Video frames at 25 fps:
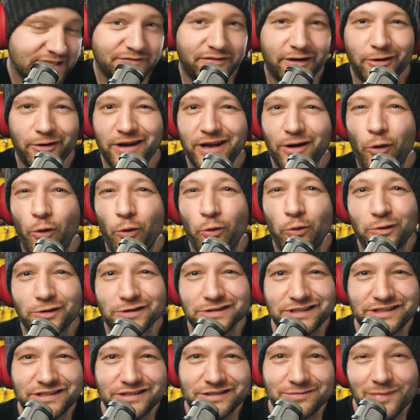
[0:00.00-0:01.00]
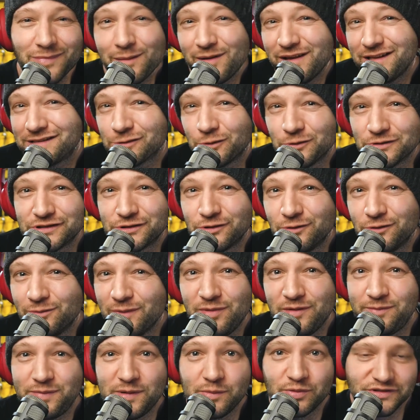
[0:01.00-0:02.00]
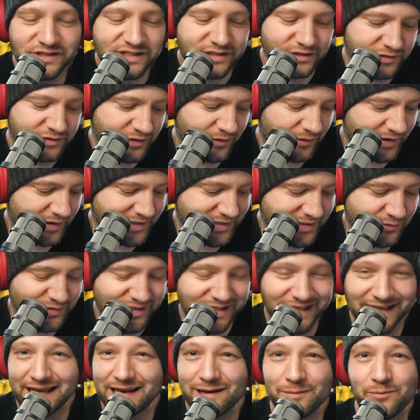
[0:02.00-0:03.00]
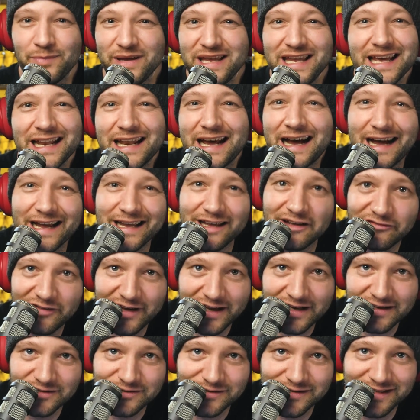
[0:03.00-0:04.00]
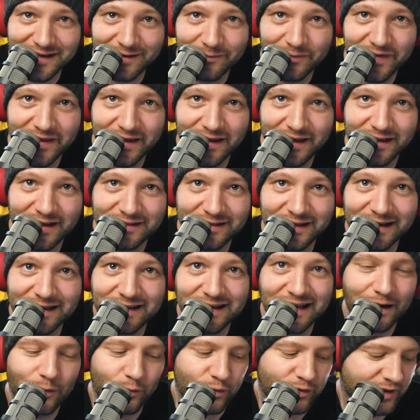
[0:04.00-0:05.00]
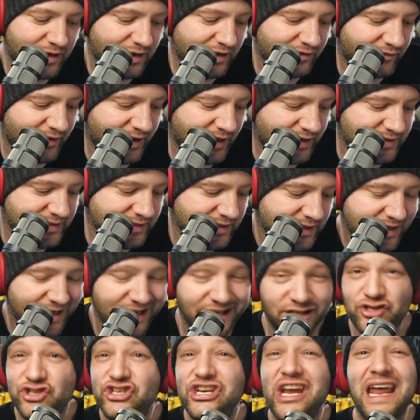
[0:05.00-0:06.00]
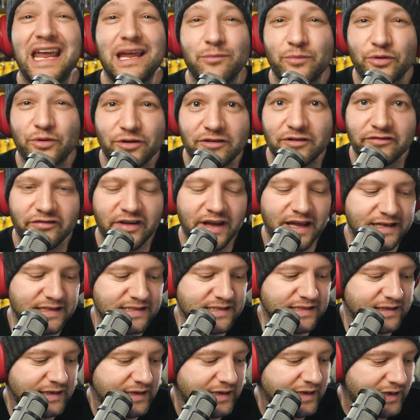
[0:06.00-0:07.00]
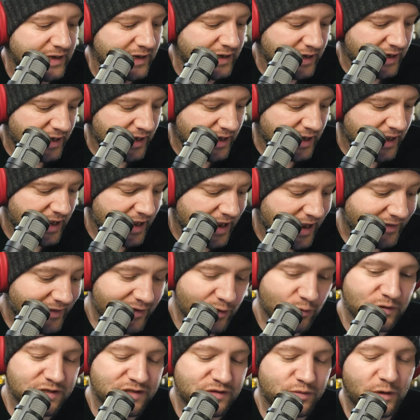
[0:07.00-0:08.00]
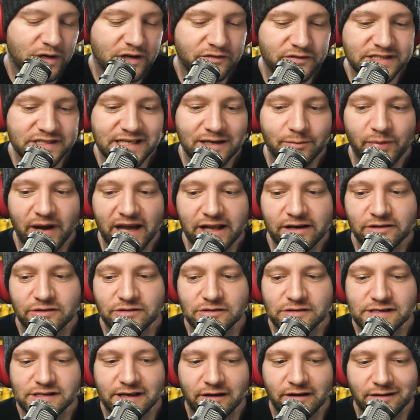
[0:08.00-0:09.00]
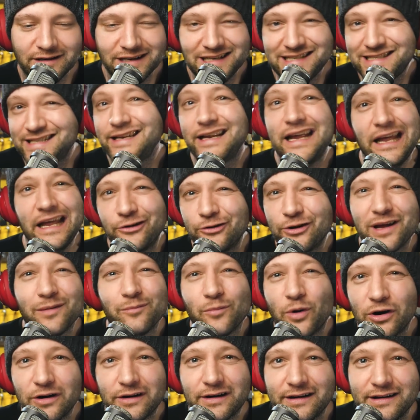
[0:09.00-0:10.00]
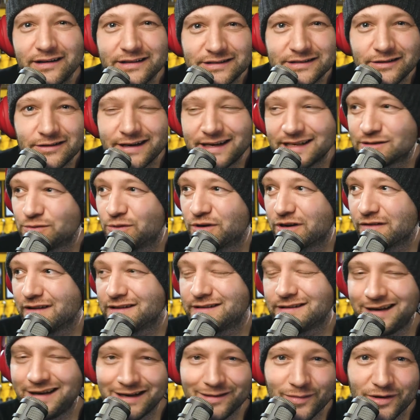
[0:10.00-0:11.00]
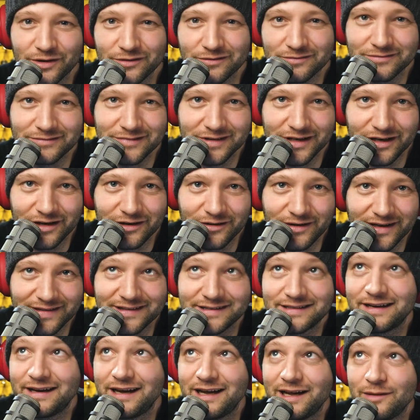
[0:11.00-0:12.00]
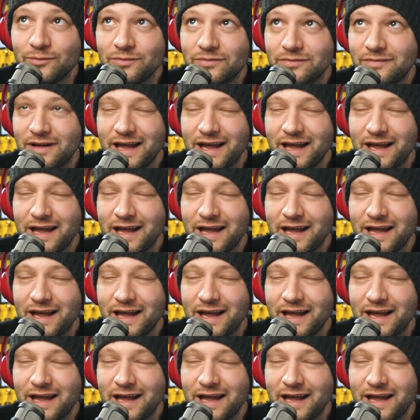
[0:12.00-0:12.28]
is very old. Maybe it's old school. Maybe people still do this. It was like at a BNI event or something, like a networking event, a chamber event and there was one of his competitors there and he's in internet marketing so i guess what are they talking about you know at the time